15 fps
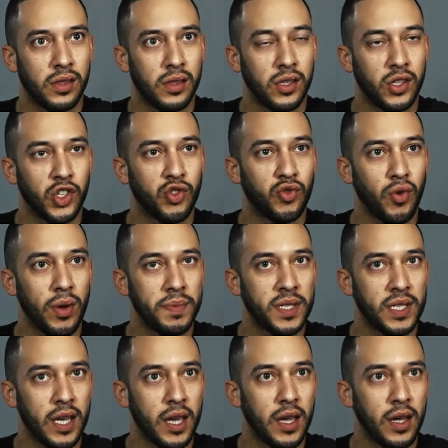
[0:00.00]
the strip
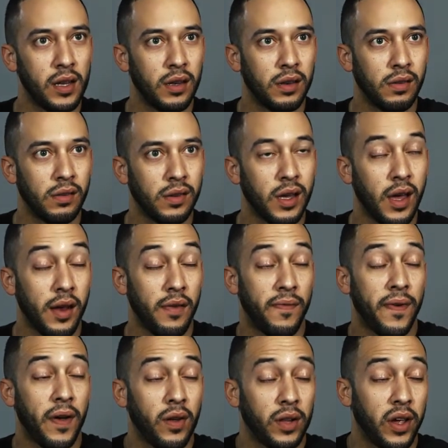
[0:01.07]
scene kind of
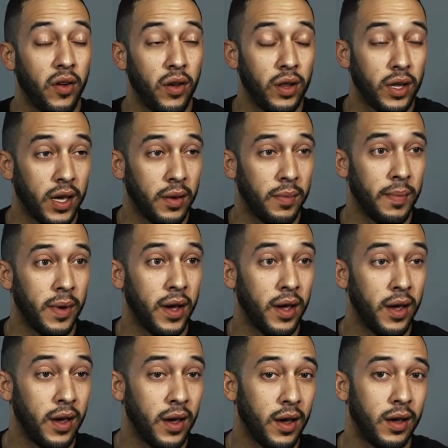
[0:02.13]
fairly early in
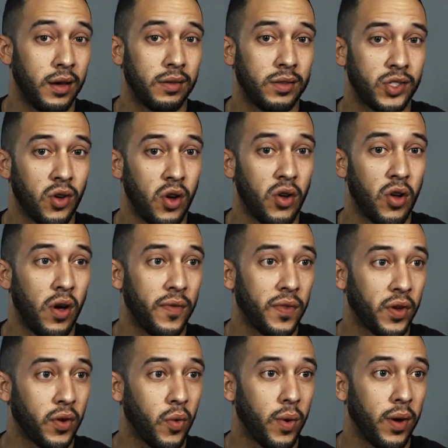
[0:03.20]
my uh, starting off in
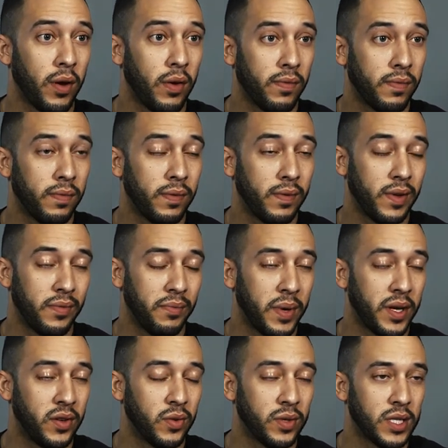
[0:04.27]
the career of
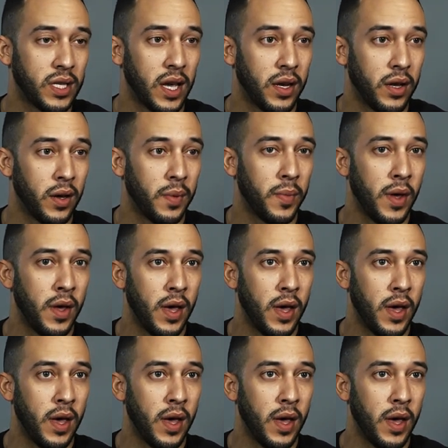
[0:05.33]
me doing stand up.